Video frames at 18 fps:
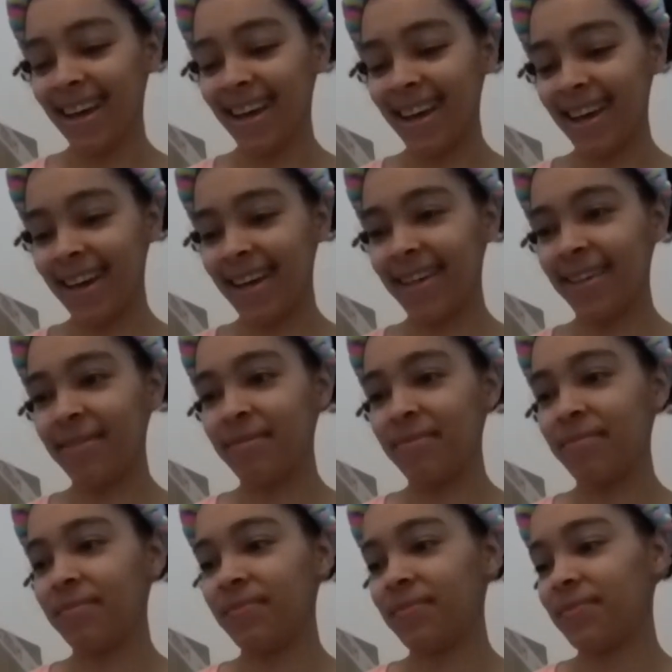um,
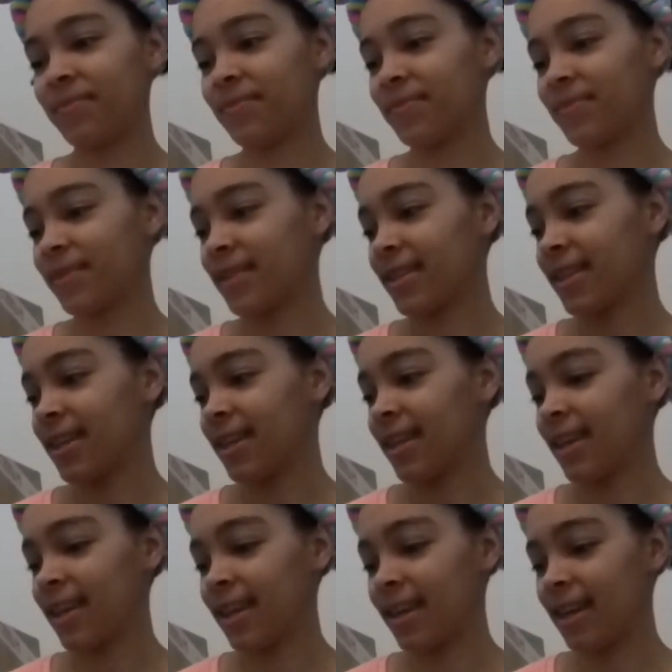
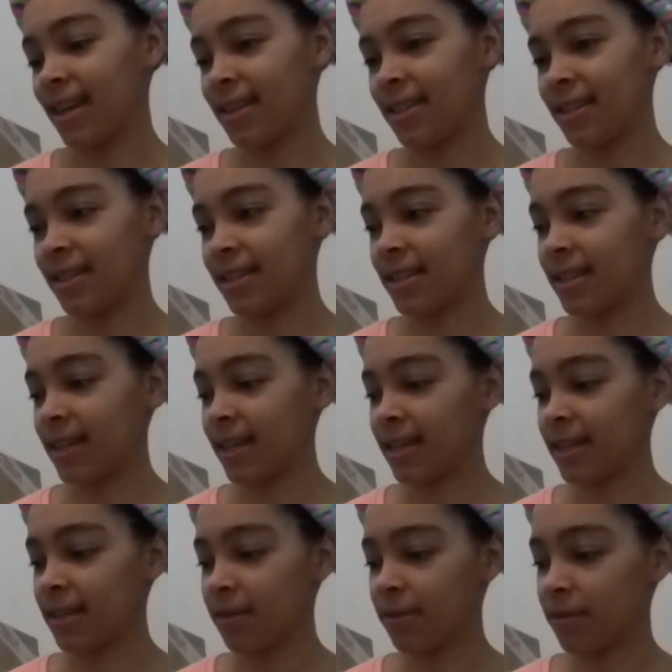and just
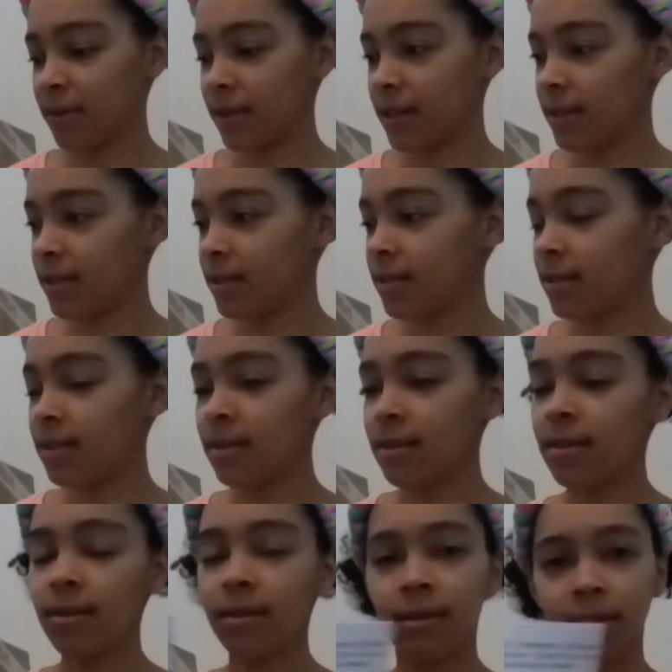like different
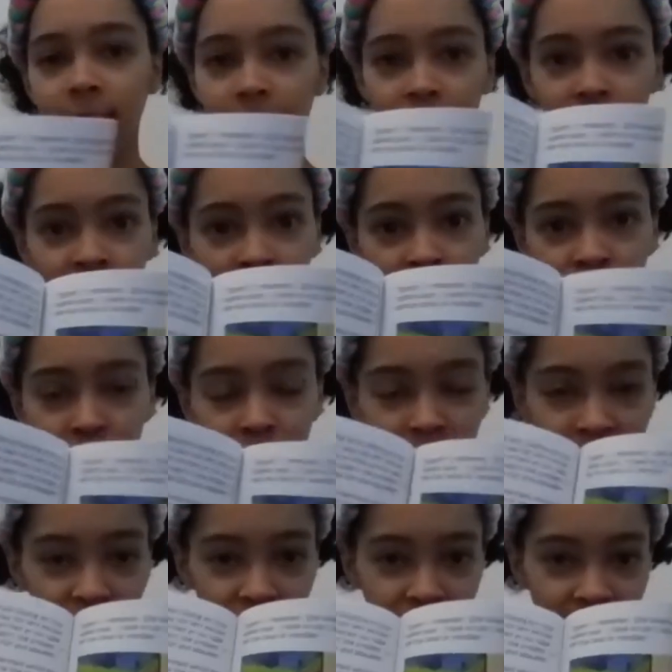different
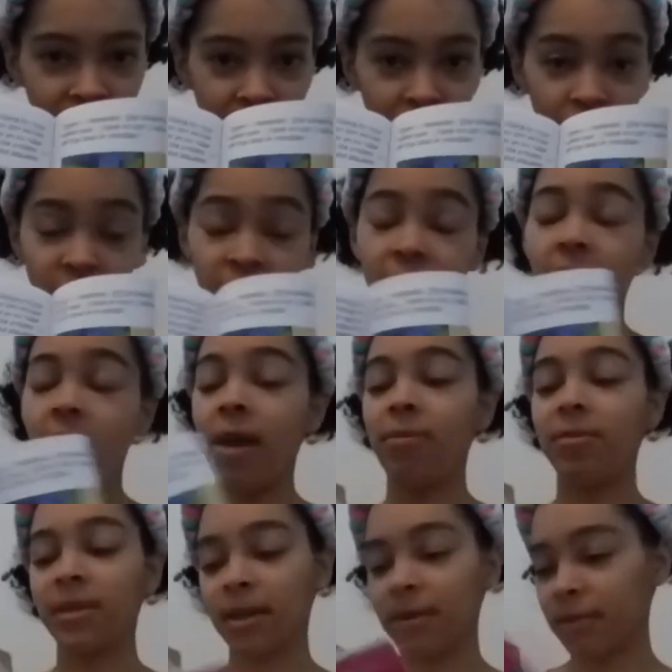information, which
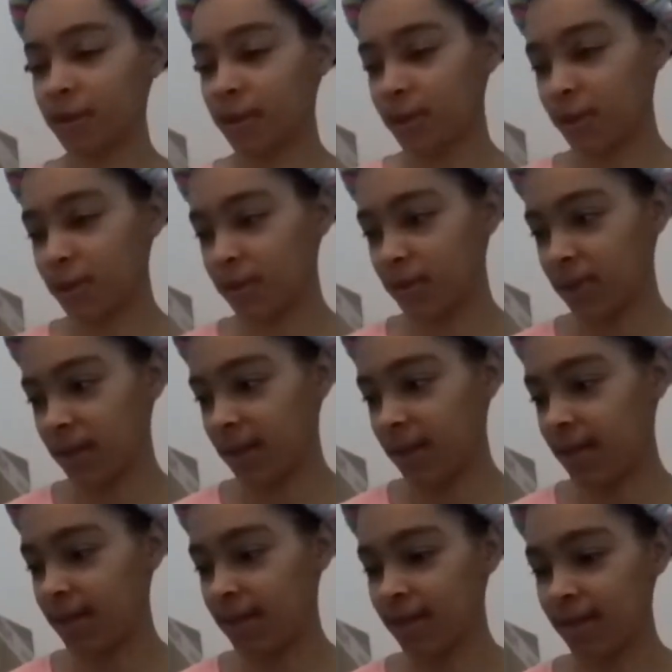I'm definitely gonna
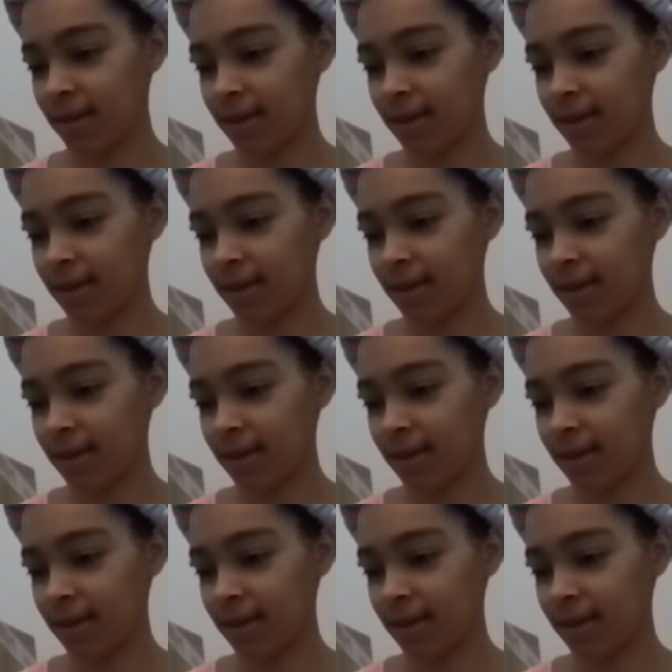read.